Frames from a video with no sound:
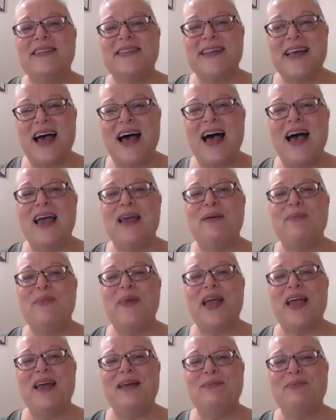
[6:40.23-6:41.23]

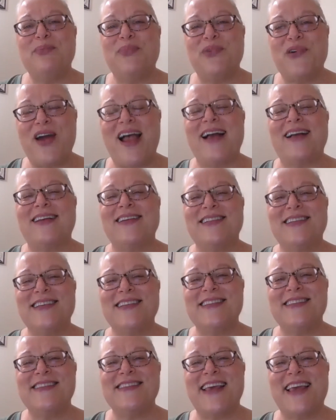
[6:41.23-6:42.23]
time and
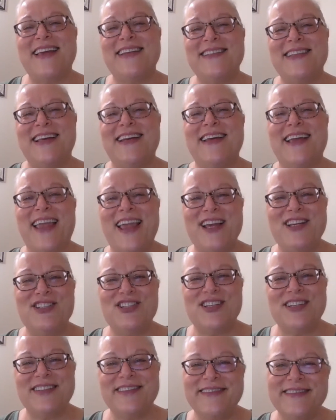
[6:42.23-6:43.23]
practice and
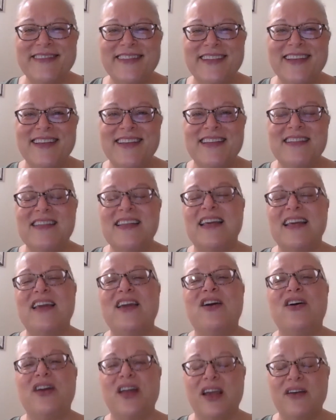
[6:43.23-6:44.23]
dedication. Take
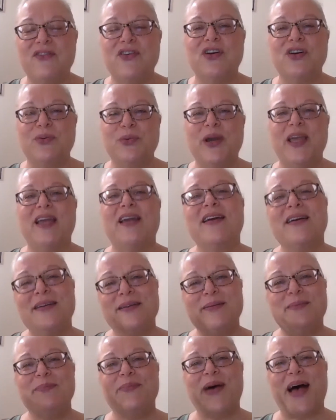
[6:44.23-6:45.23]
care and have a good week.
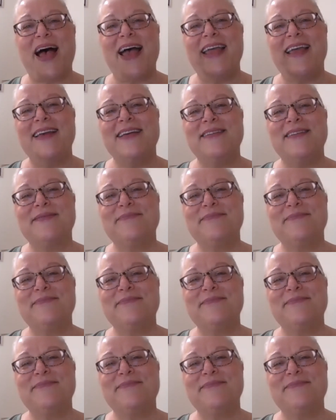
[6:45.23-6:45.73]
Bye.